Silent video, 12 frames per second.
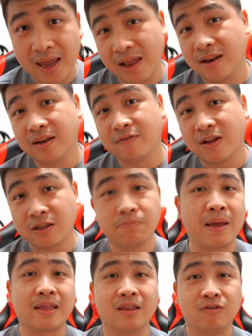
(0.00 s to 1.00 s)
and
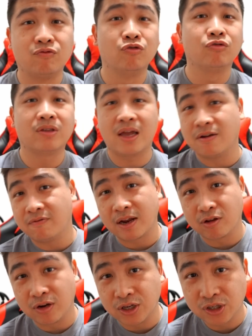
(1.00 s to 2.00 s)
respect the rules and
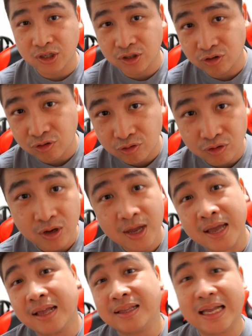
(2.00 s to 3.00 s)
regulations. So
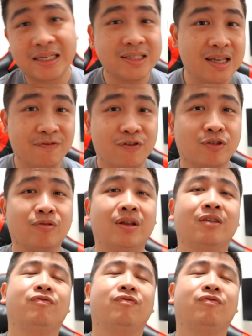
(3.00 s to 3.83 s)
that's it for today's